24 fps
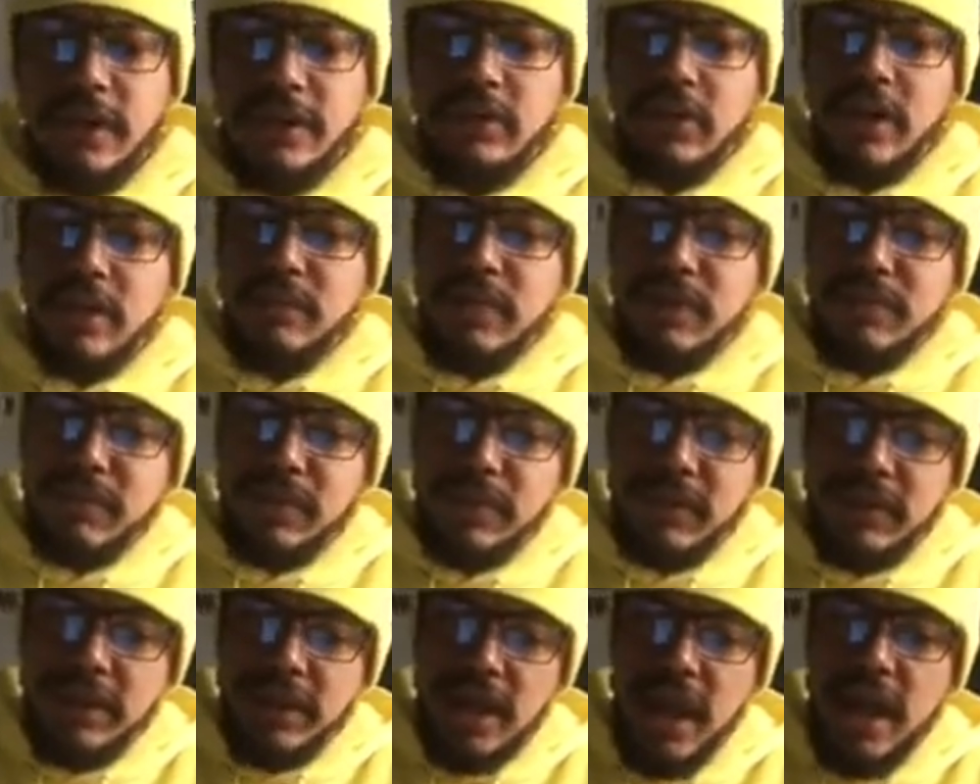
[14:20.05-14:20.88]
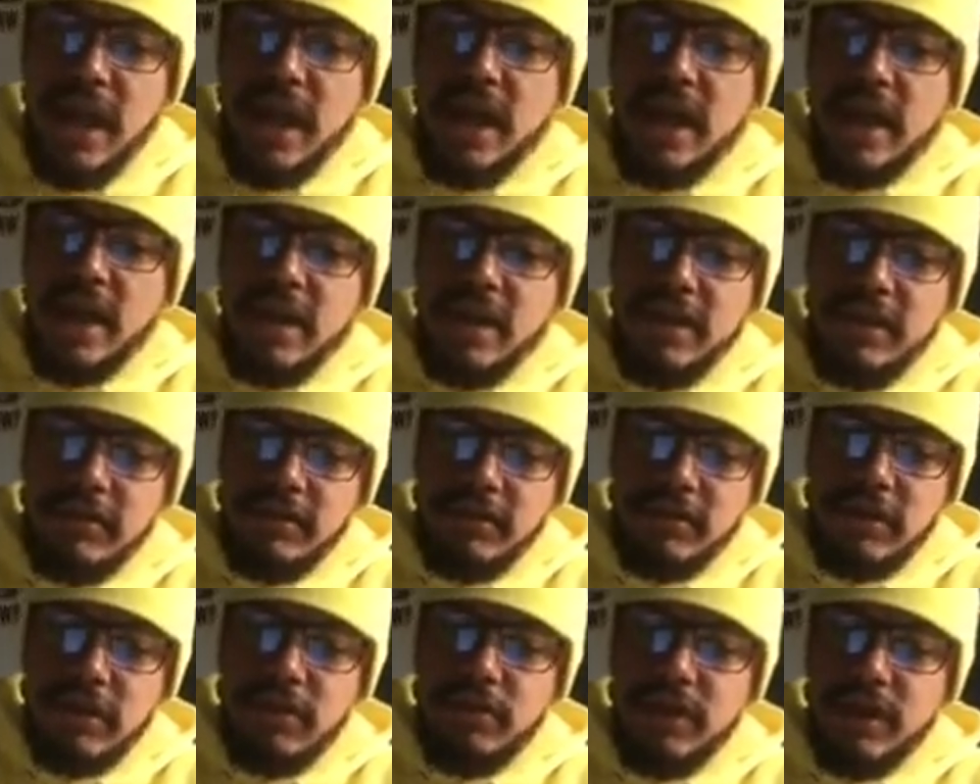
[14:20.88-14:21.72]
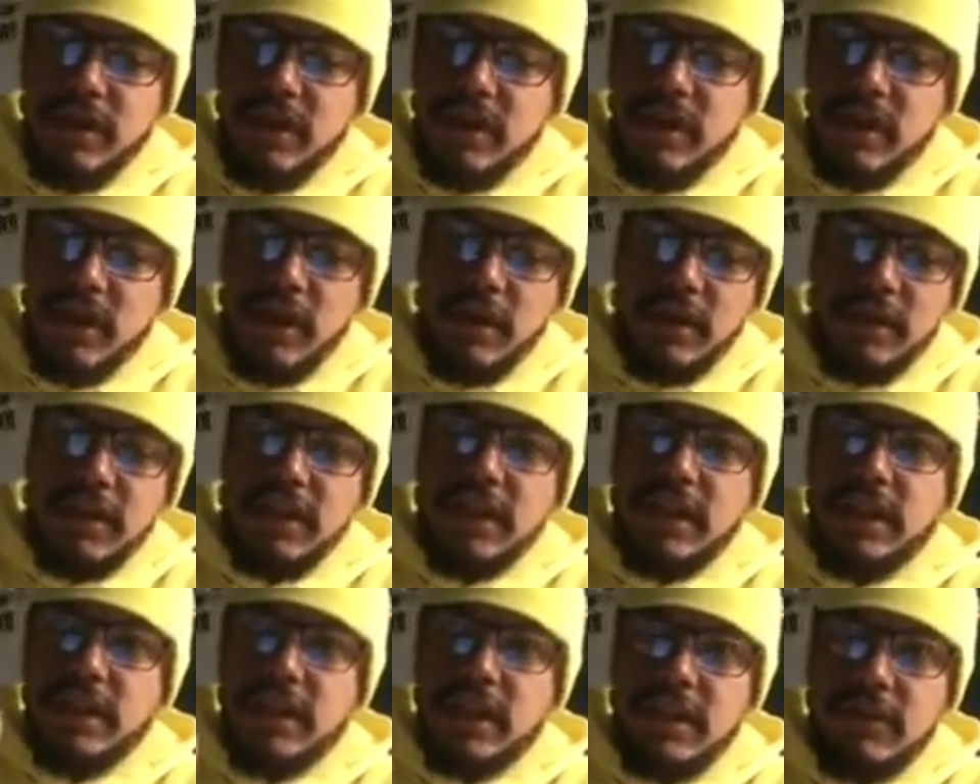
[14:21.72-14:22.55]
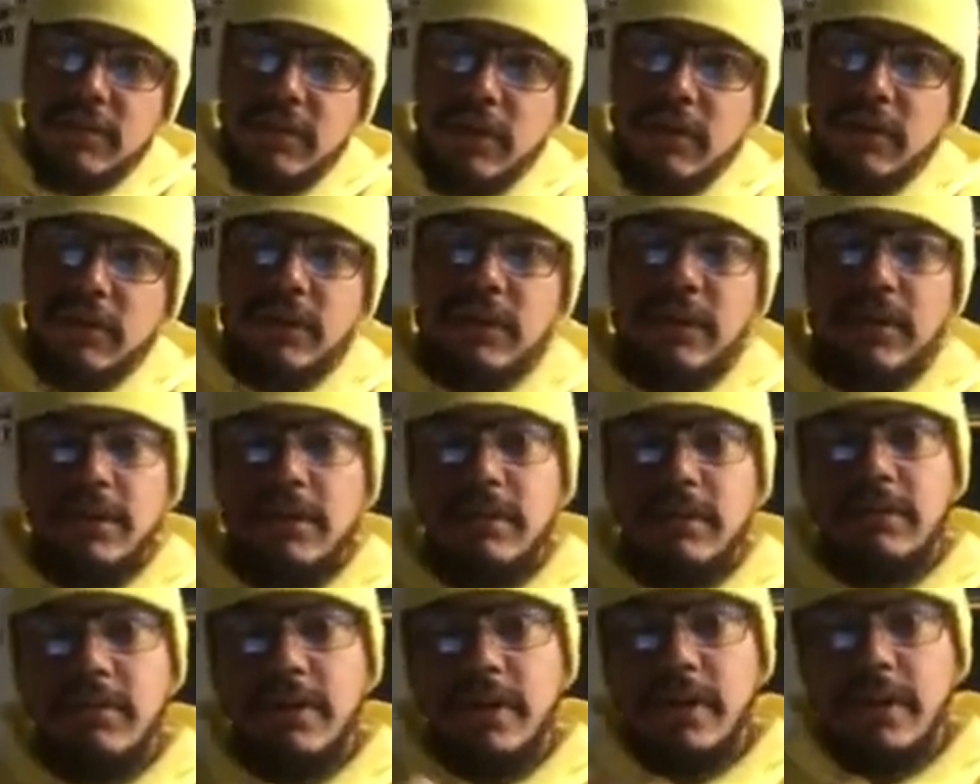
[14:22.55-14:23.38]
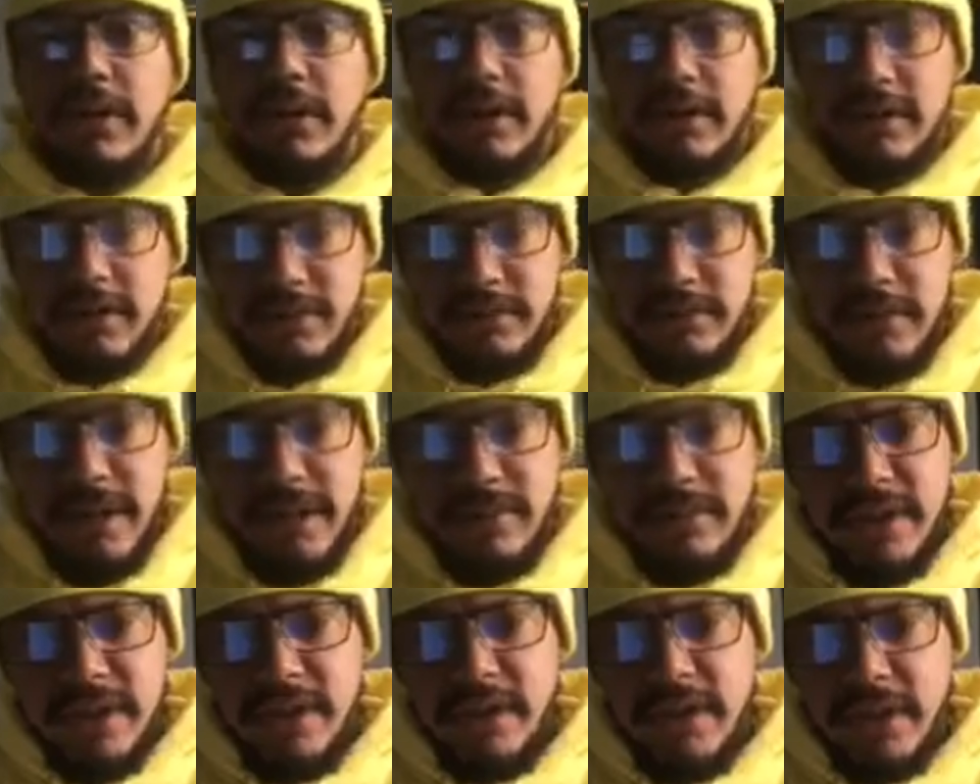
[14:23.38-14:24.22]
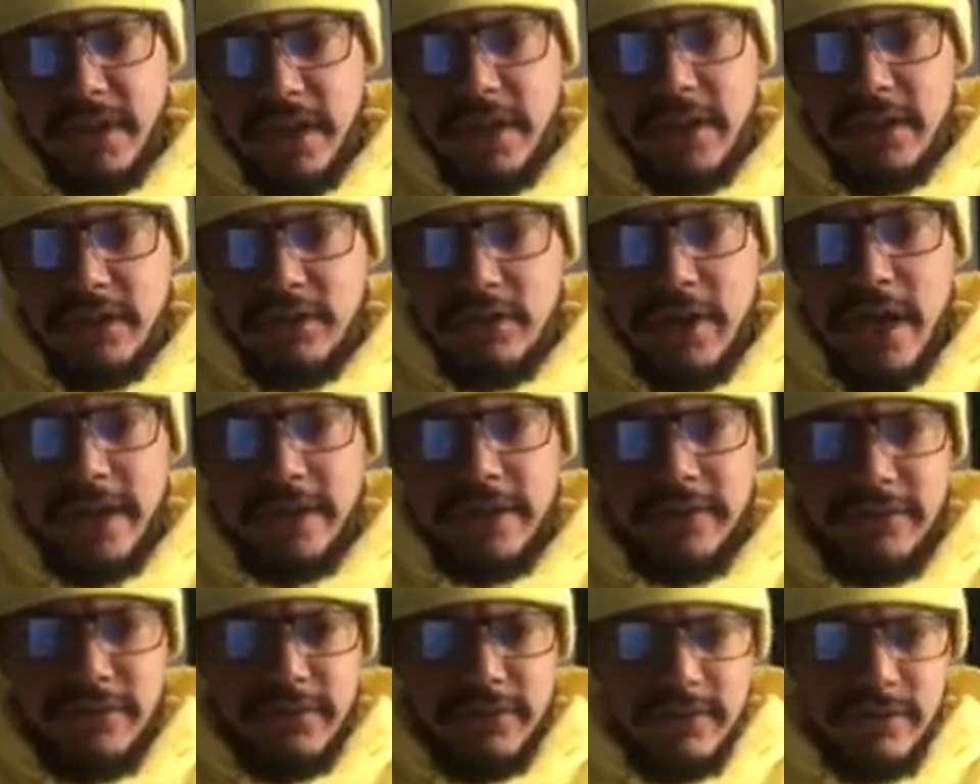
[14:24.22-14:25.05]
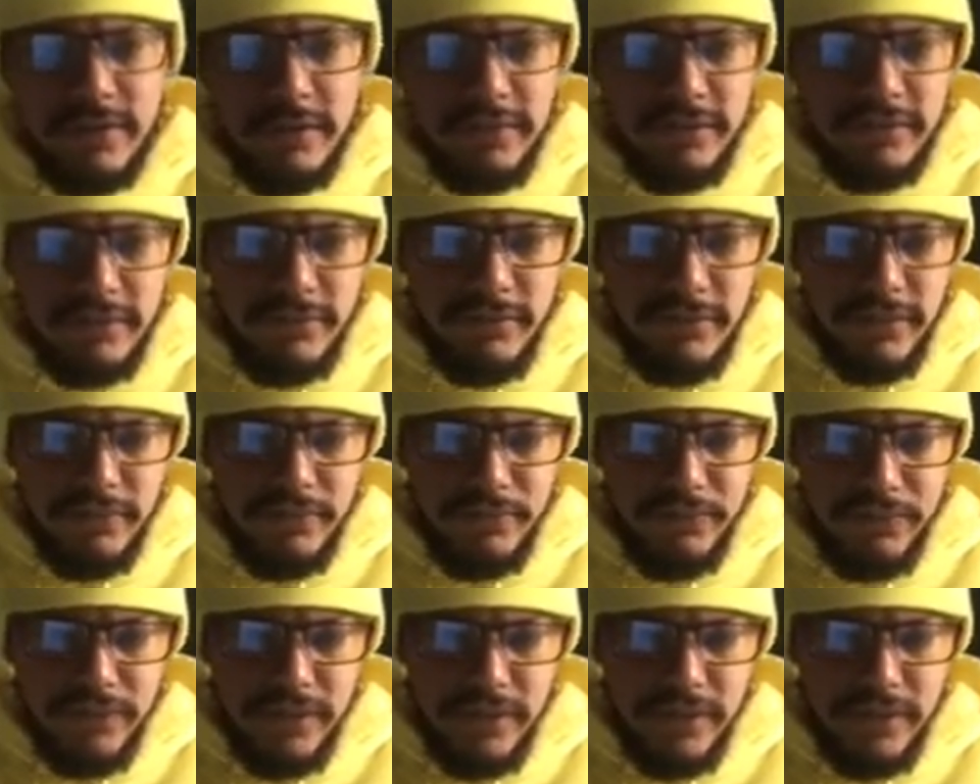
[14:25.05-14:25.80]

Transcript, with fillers: They try to make me look gay, stupid, ugly, evil, uh, make me look unattractive and so on and so forth.